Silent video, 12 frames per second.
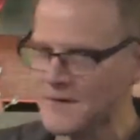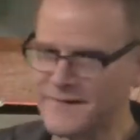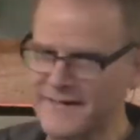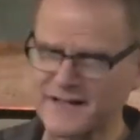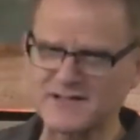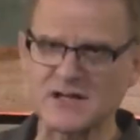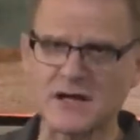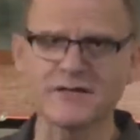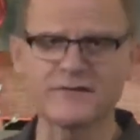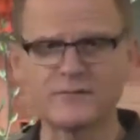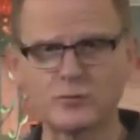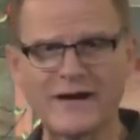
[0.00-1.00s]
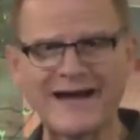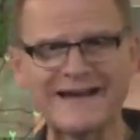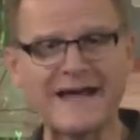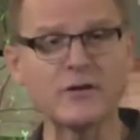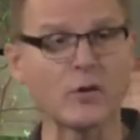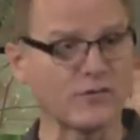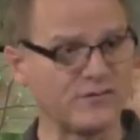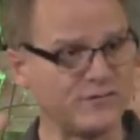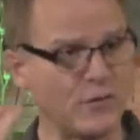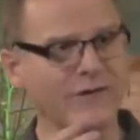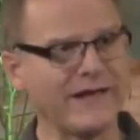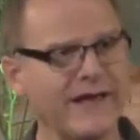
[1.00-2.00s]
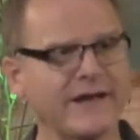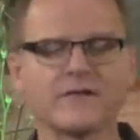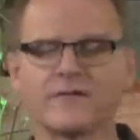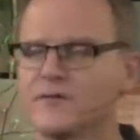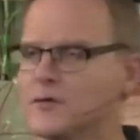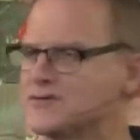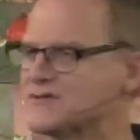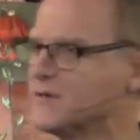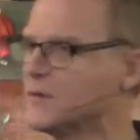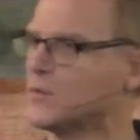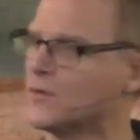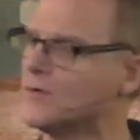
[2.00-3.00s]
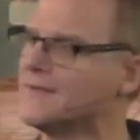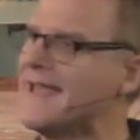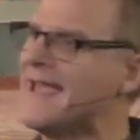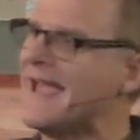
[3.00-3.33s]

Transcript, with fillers: that is on the right hand or forehead of those in the world